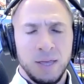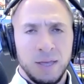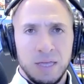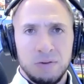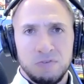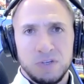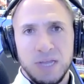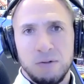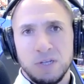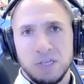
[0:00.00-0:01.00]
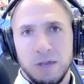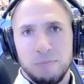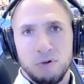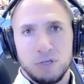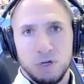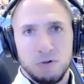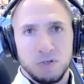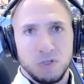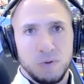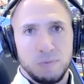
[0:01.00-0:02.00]
even if he's not wrestling on both
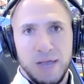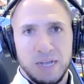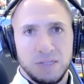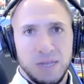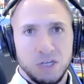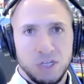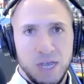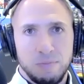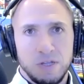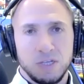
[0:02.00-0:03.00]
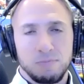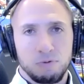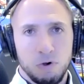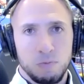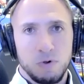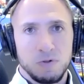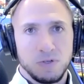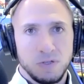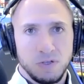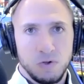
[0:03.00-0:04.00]
shows, doing backstage segments and
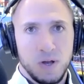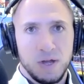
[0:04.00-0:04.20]
promos and so on, or